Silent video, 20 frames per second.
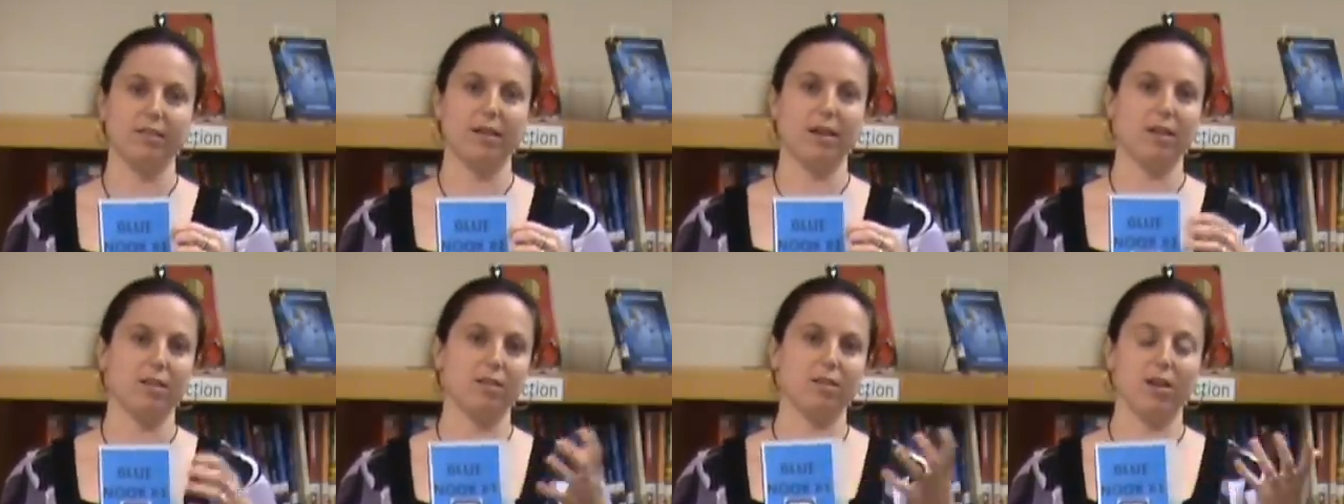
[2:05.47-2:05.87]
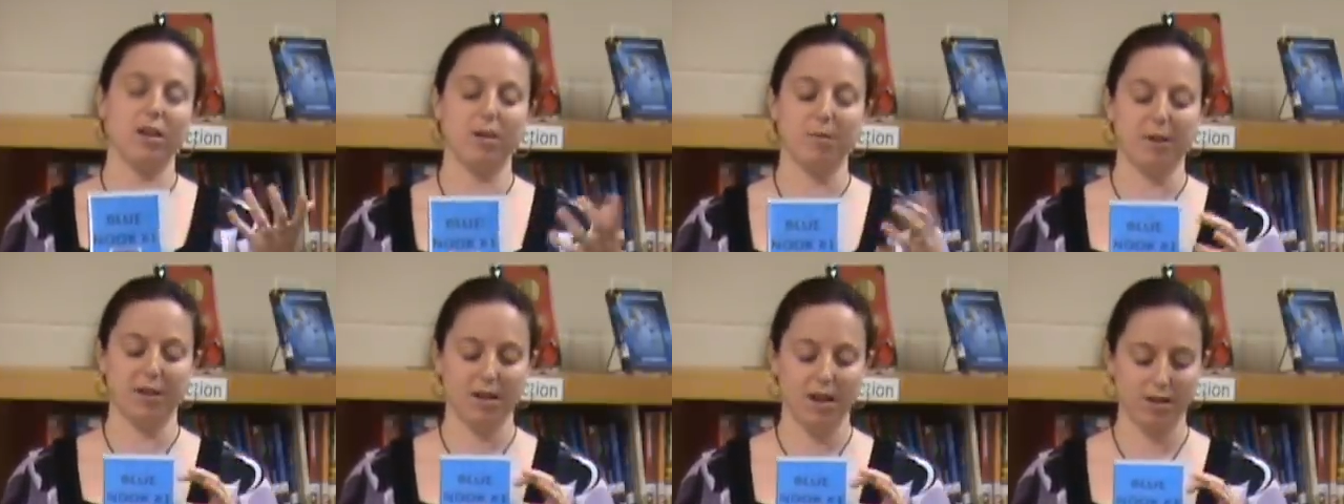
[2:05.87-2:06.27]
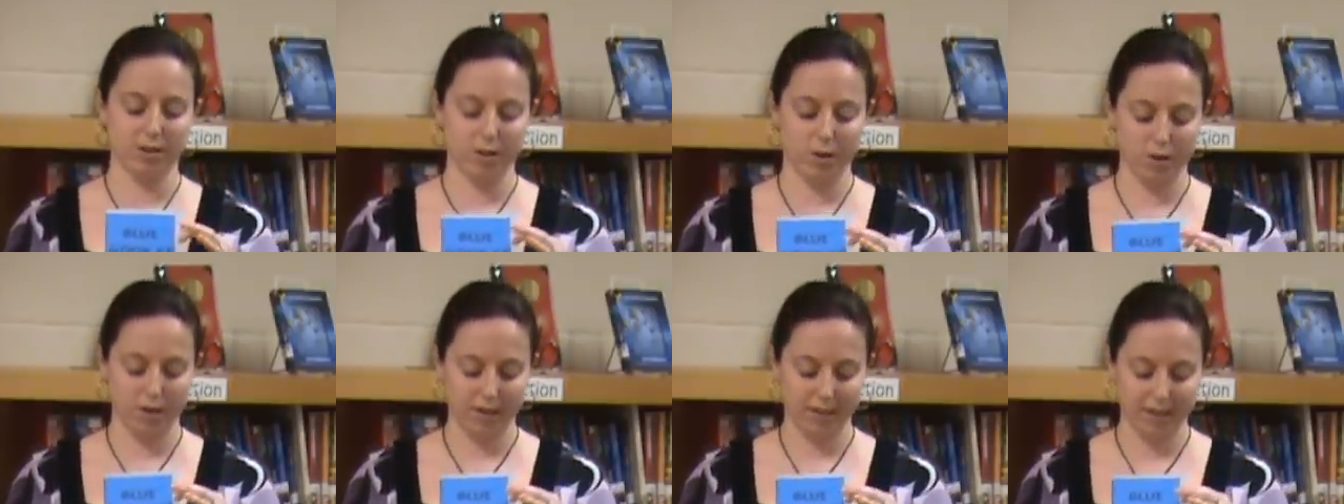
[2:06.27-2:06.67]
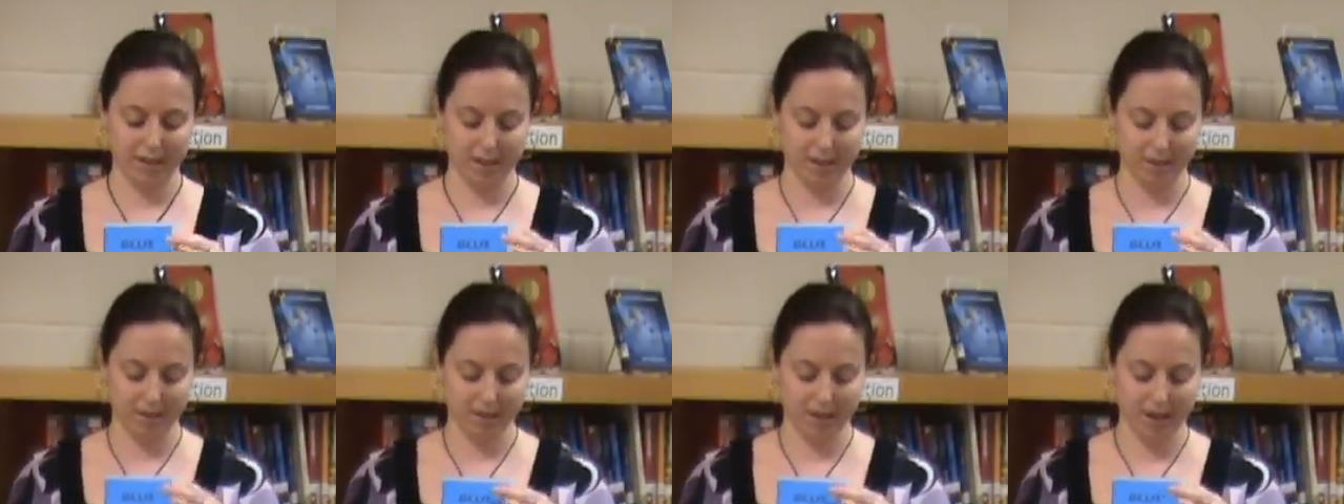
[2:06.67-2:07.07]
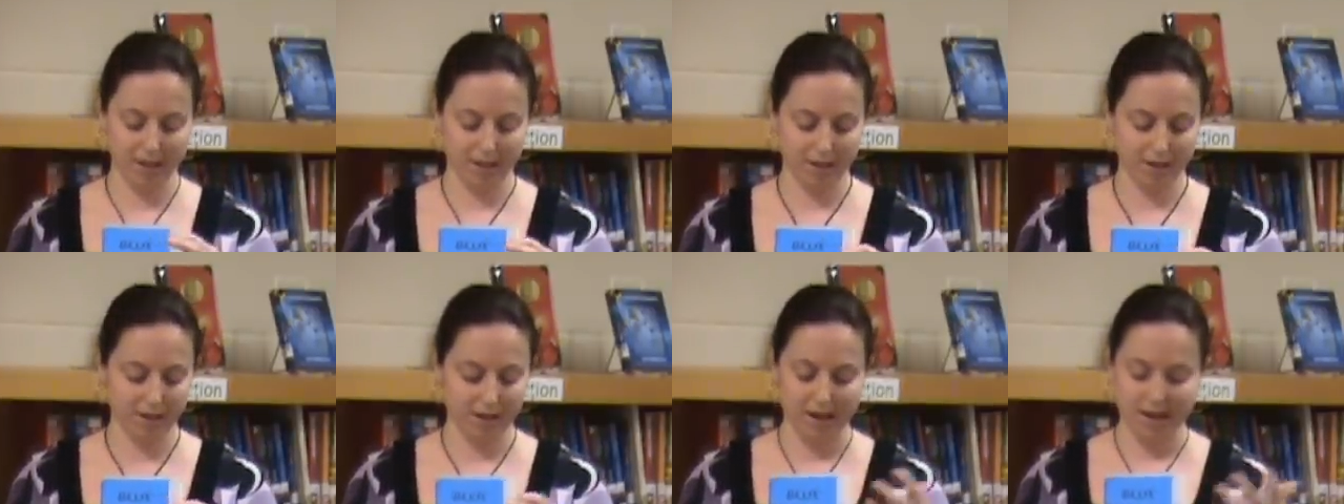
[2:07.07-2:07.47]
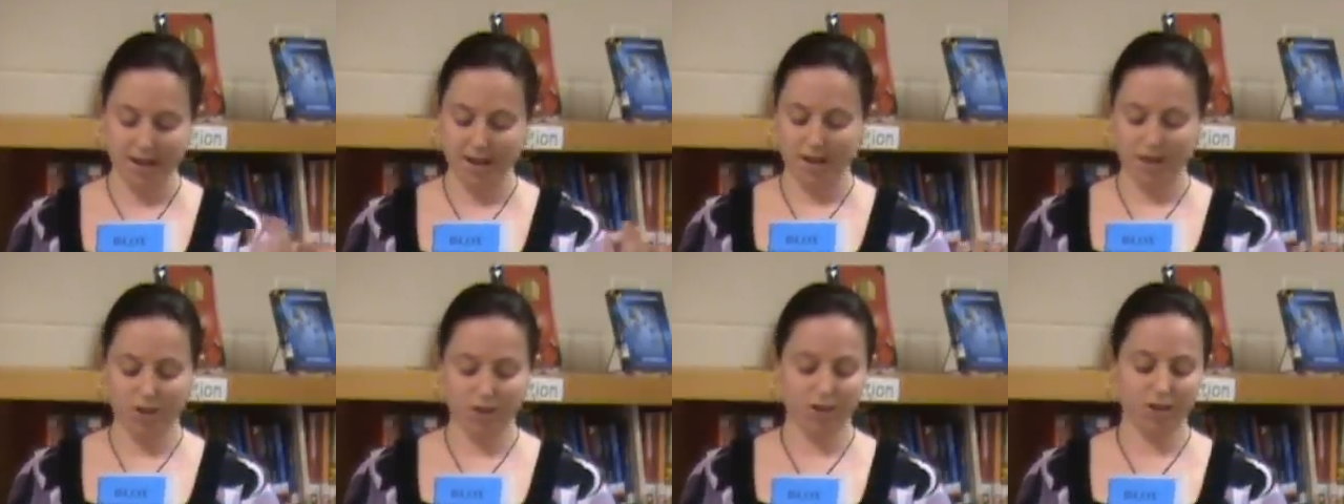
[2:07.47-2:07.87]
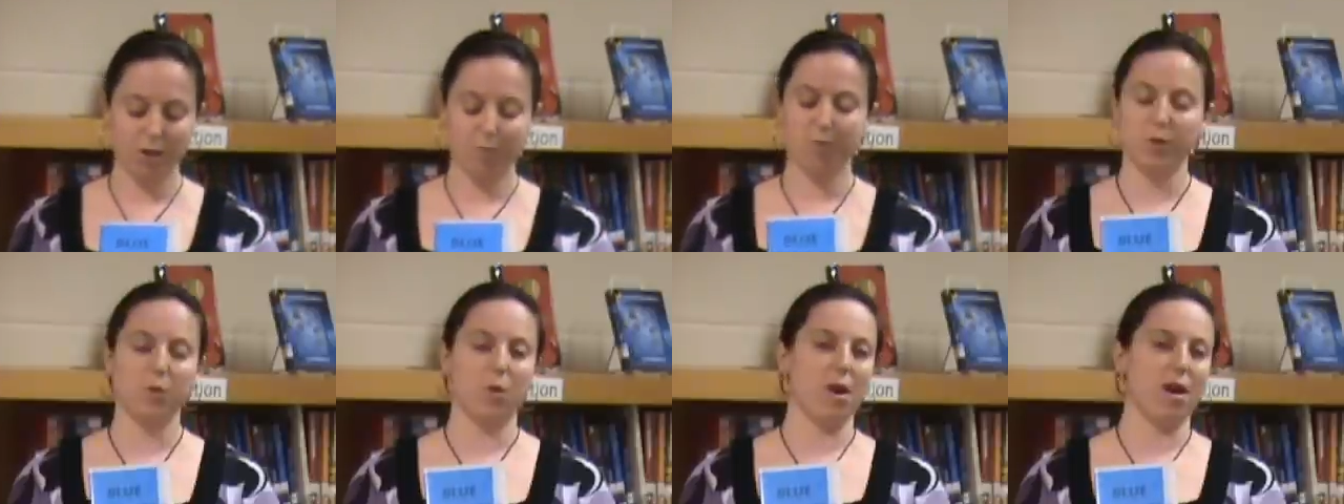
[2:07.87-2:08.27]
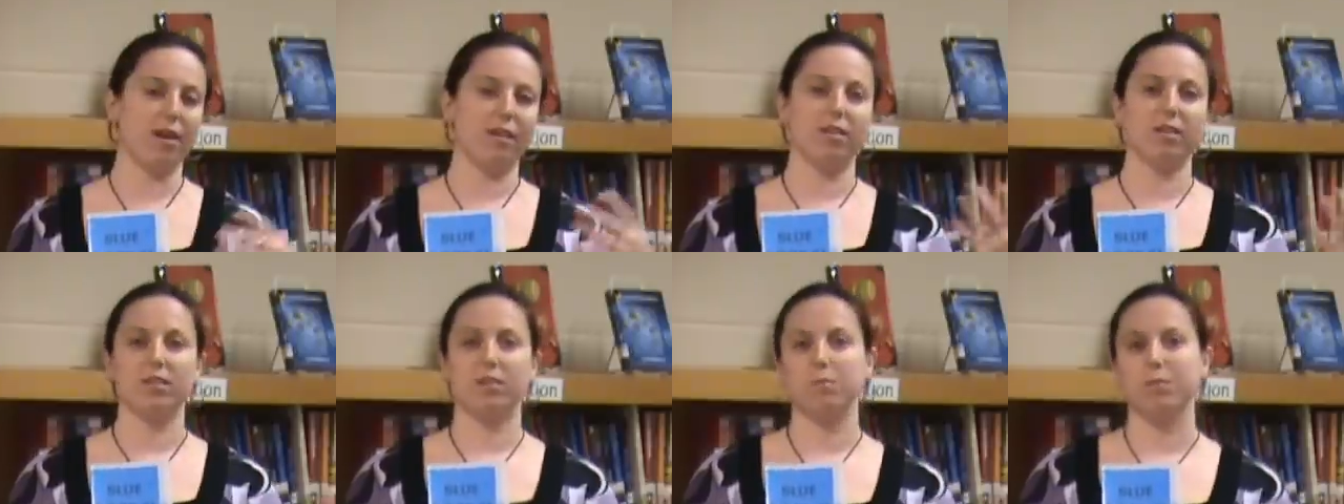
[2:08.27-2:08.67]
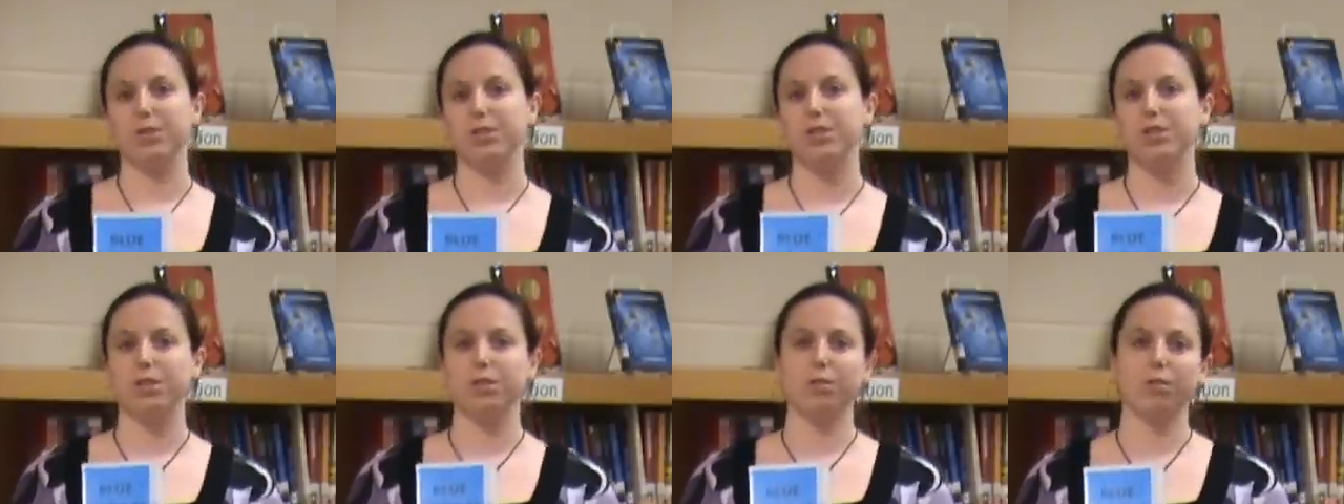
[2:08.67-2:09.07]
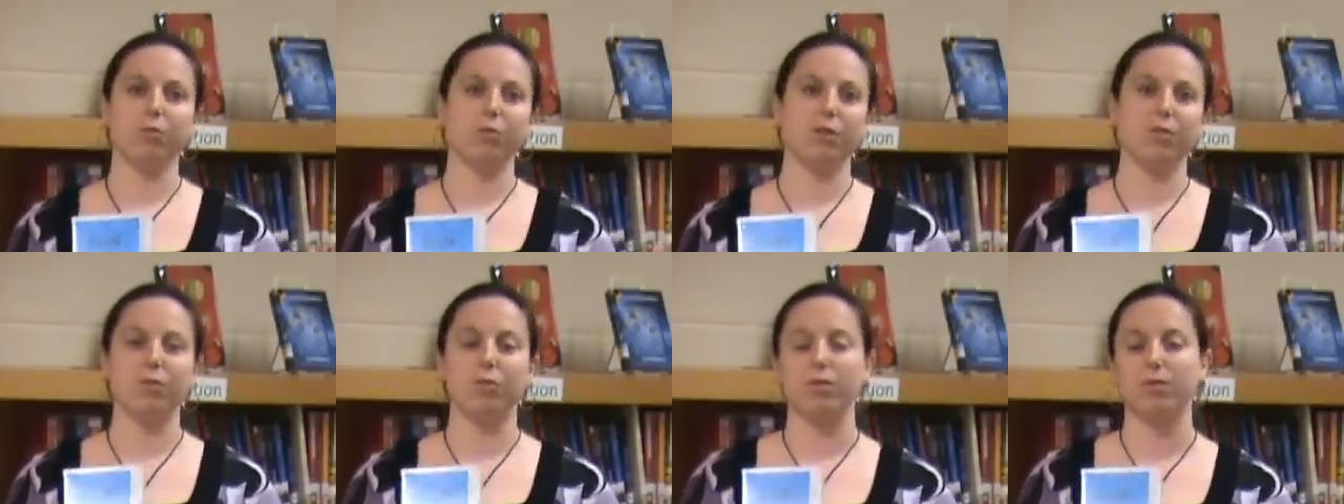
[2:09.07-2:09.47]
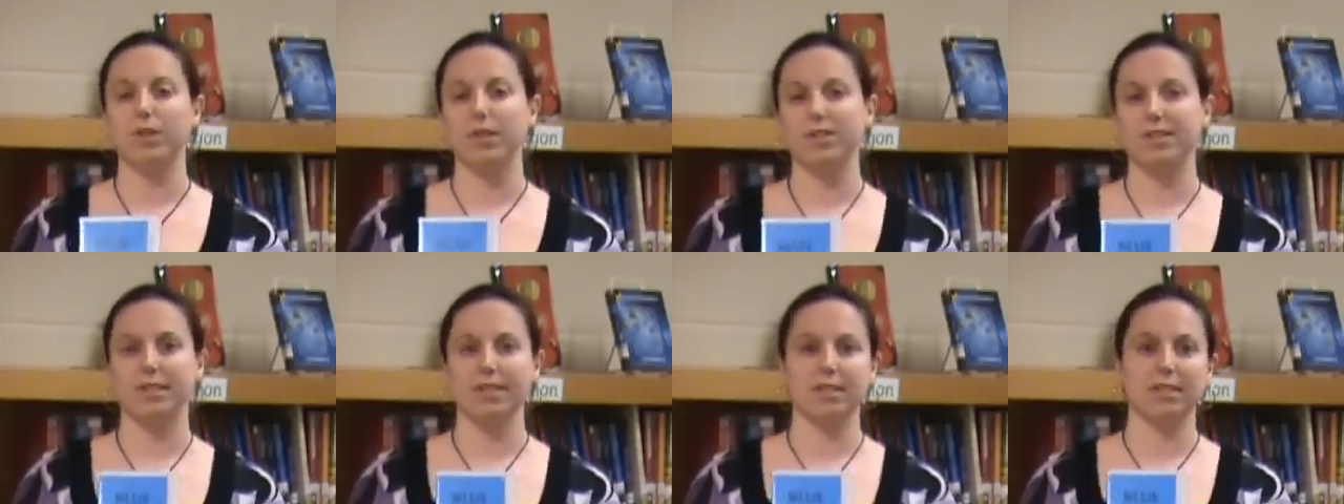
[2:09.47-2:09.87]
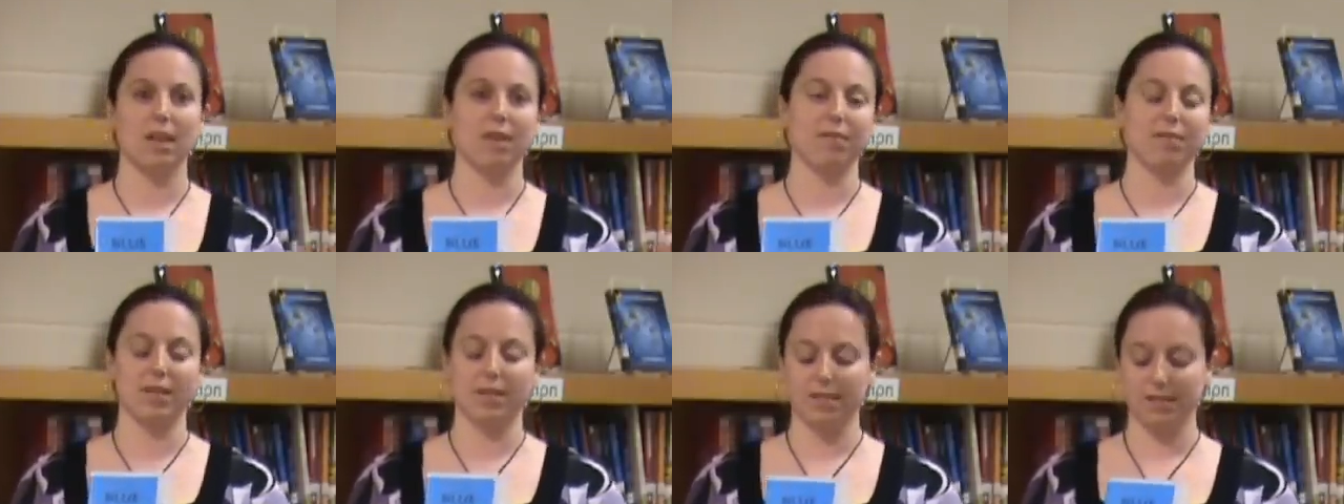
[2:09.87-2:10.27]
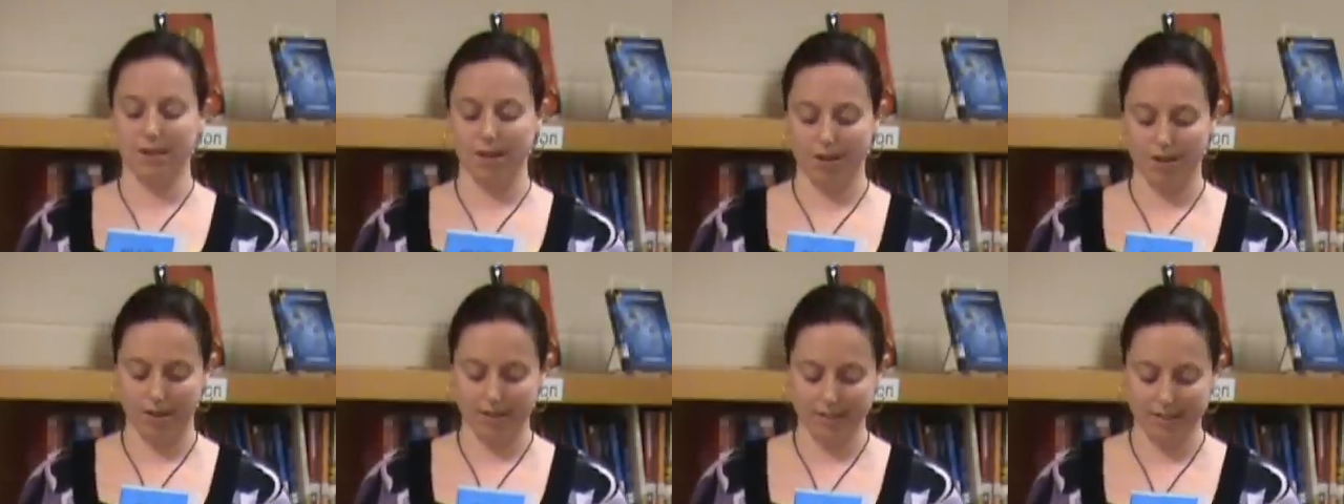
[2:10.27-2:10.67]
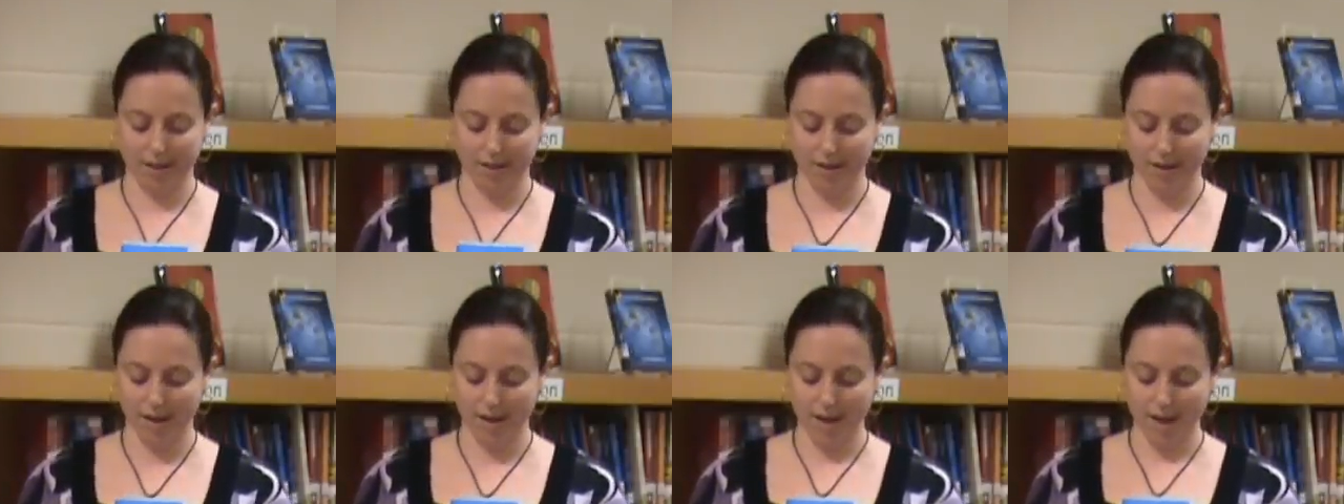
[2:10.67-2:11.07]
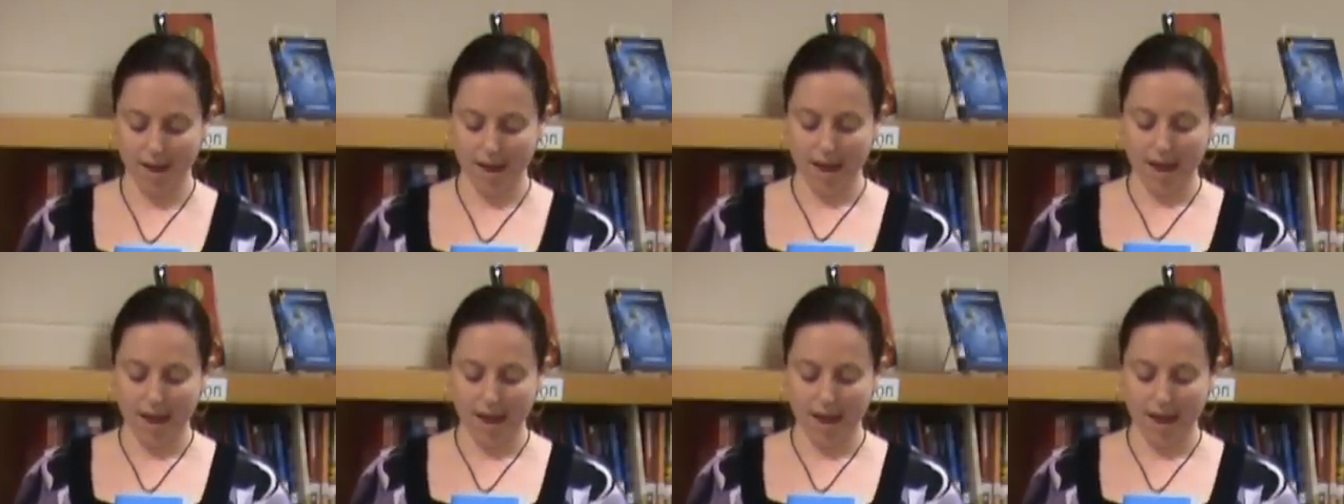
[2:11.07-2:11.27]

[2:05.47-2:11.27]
I'll talk about color coding later. Color, Nook number 1, Nook number 2, 3, 4, 5, 6, 7, etc., etc.